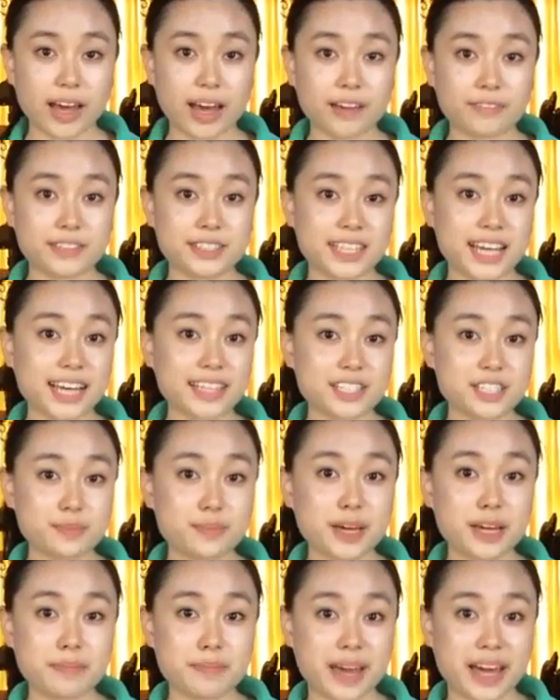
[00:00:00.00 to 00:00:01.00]
I've attached
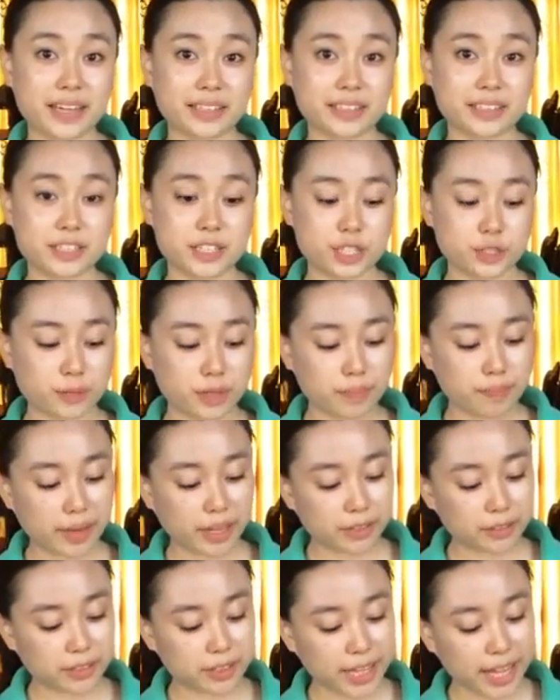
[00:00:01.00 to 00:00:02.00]
my magnets to a
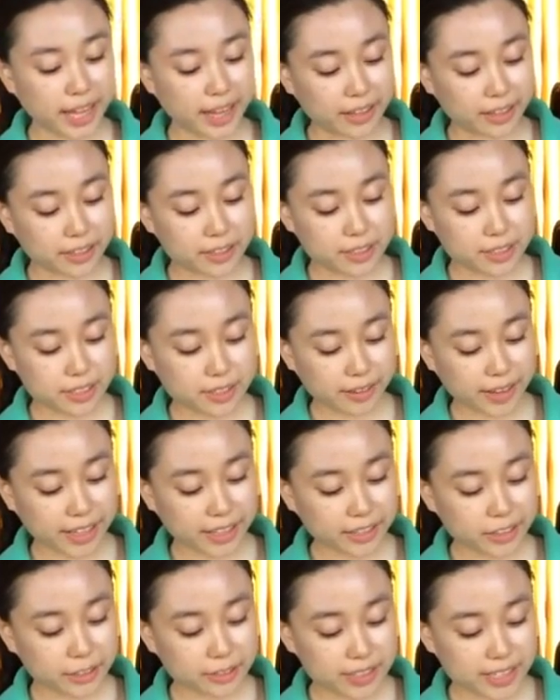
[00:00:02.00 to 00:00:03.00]
metal nail, so I
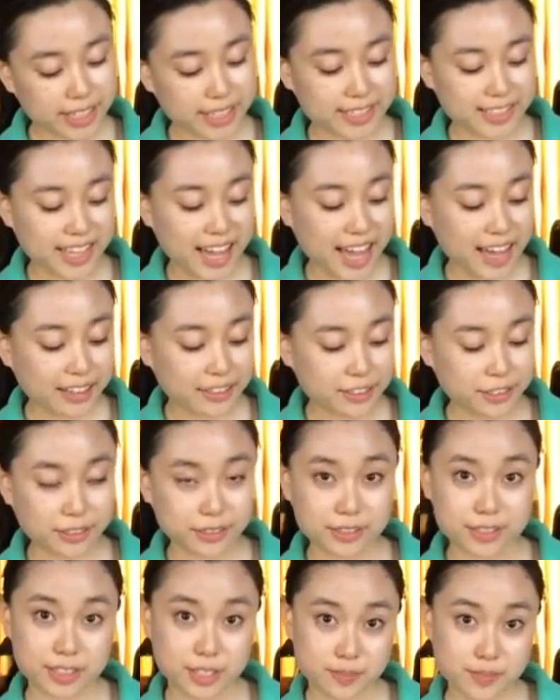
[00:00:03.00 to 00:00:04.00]
can use it as an
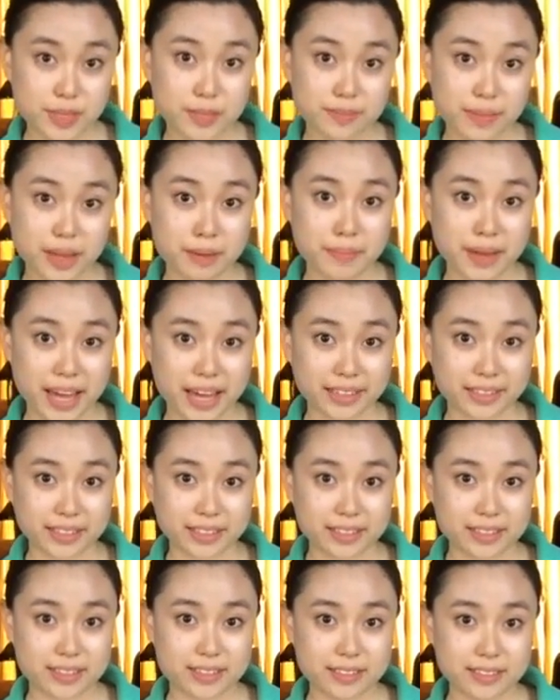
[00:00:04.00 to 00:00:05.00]
axle to spin my
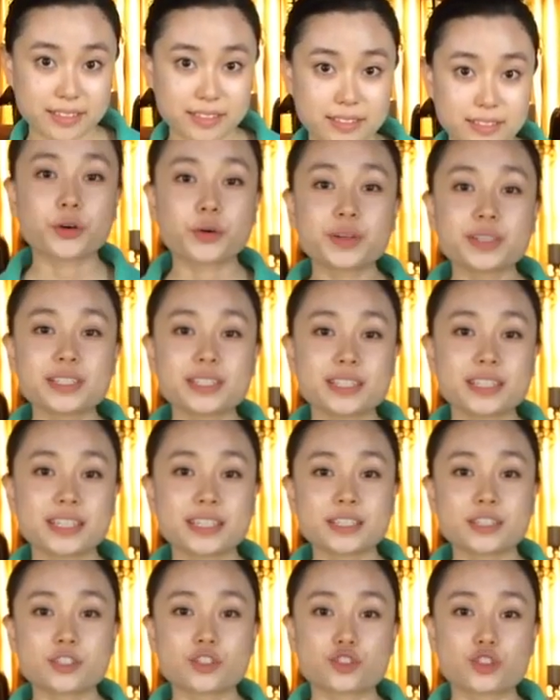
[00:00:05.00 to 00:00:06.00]
magnets. Going to
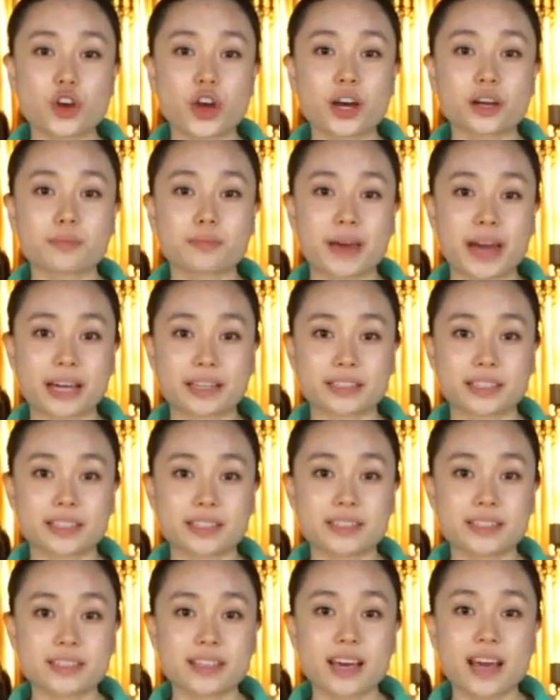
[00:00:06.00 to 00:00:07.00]
need strong
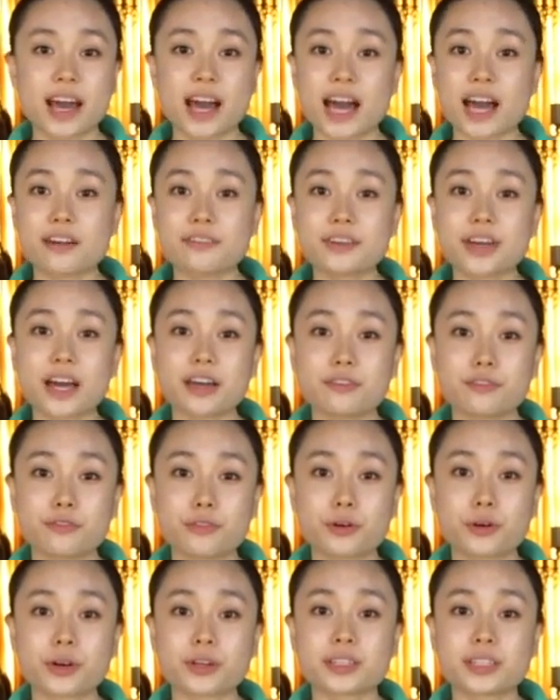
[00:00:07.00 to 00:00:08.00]
magnets. I've got
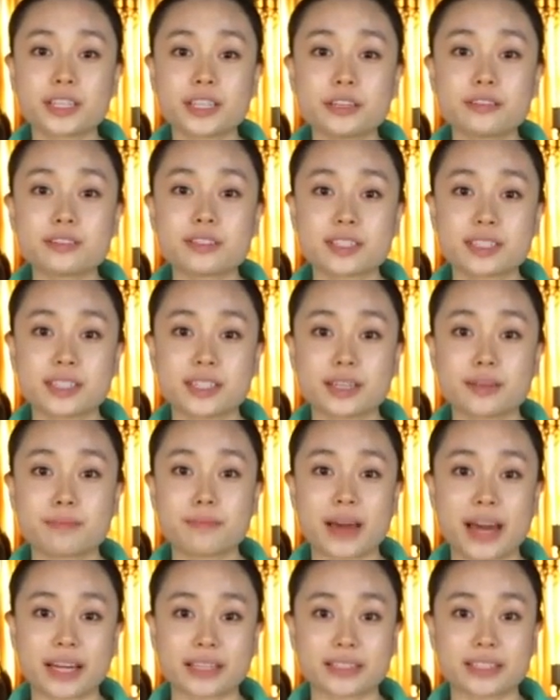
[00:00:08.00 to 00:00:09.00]
4 neodymium
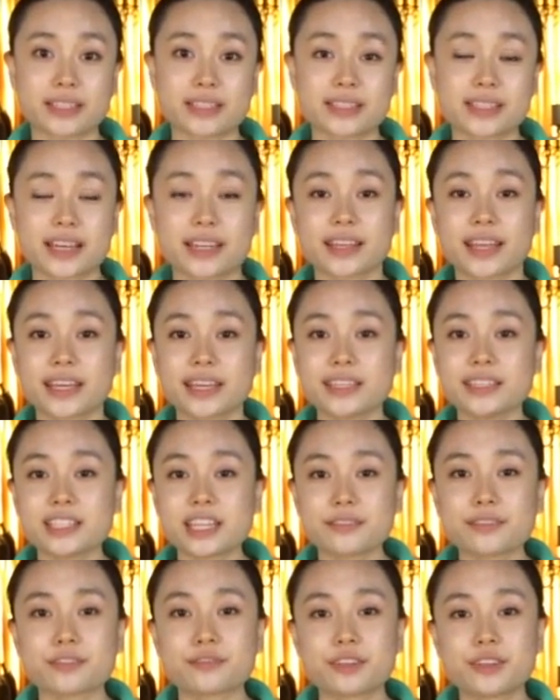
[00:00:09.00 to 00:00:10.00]
magnets, and they each
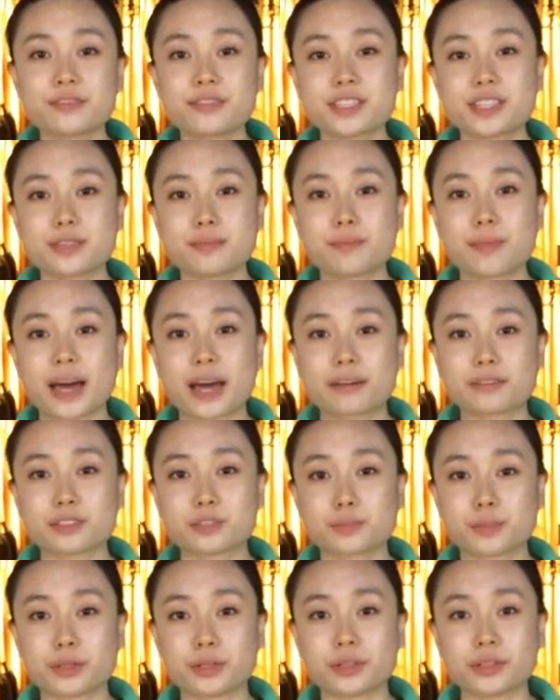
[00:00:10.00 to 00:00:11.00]
have a 15-pound
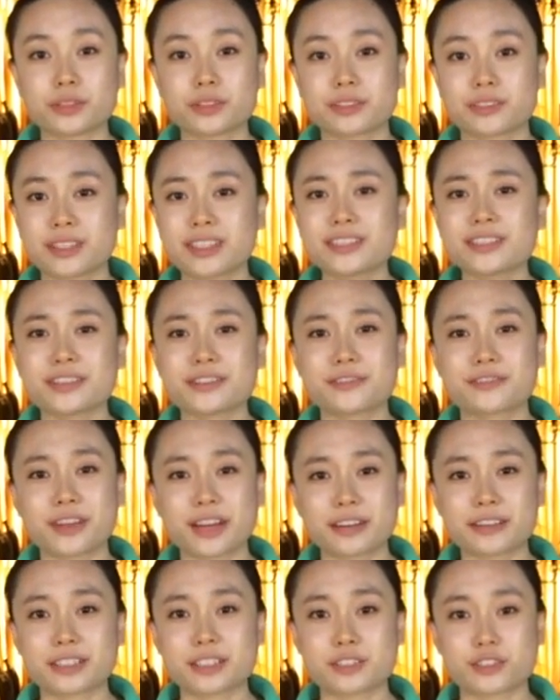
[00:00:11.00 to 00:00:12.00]
pull, so these are
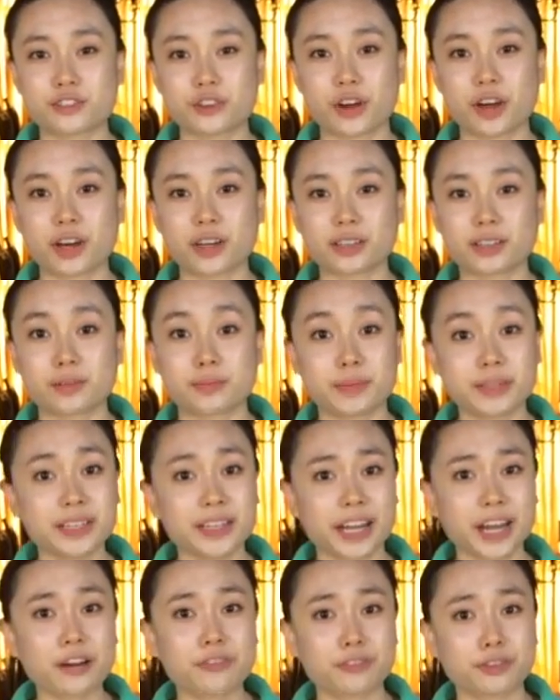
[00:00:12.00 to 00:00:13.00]
very strong. Be
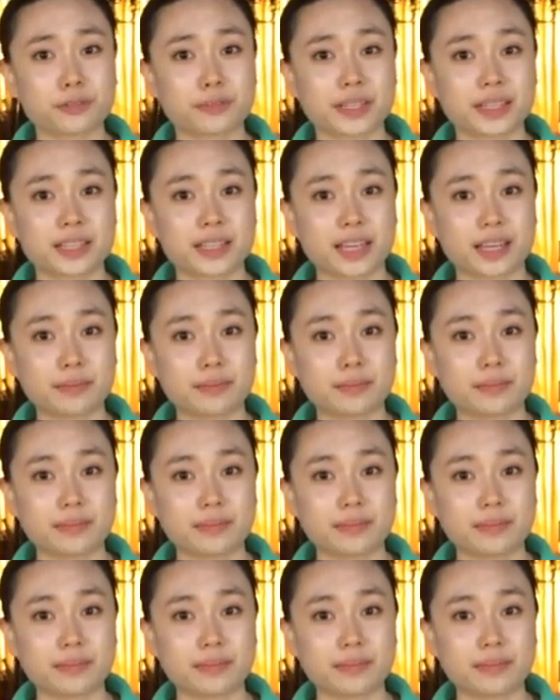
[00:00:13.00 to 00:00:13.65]
careful with them.